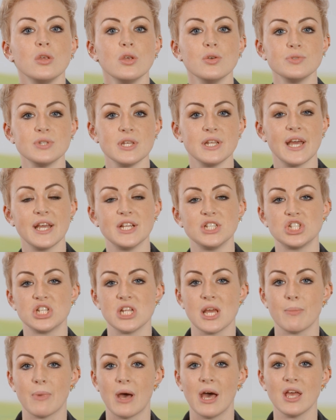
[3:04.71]
Using
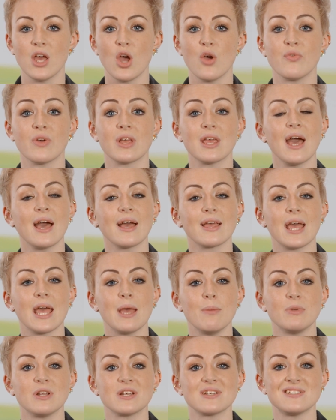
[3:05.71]
HDMI Over Cat
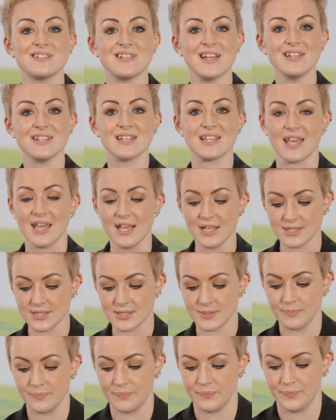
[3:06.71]
cable extender
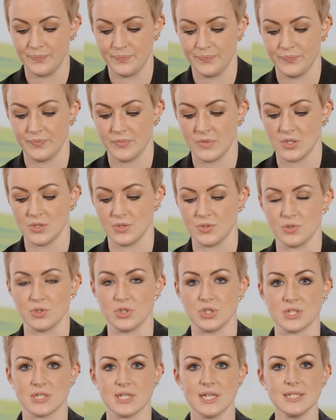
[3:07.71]
kits,
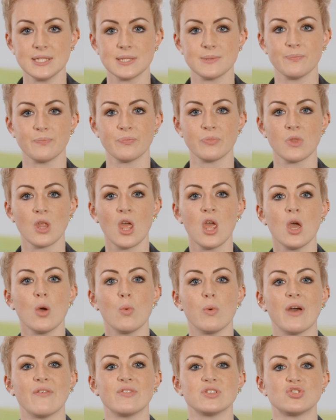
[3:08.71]
such as this,
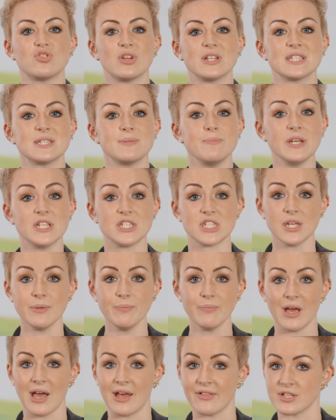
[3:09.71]
we have a transmitter
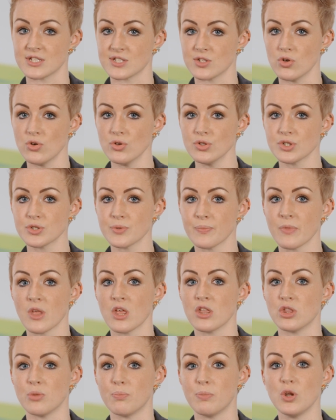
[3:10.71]
at the source,
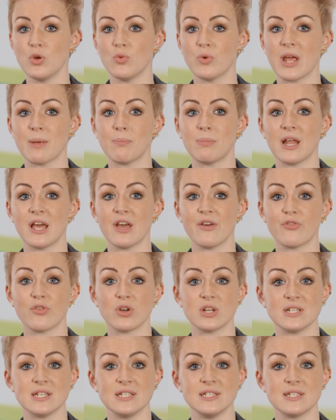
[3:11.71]
the Blu-ray player
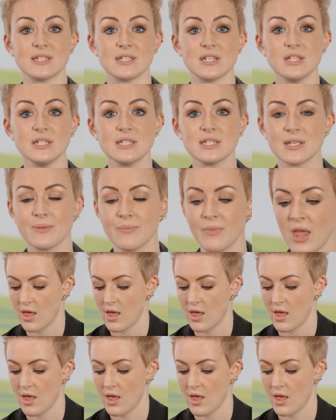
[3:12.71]
for instance,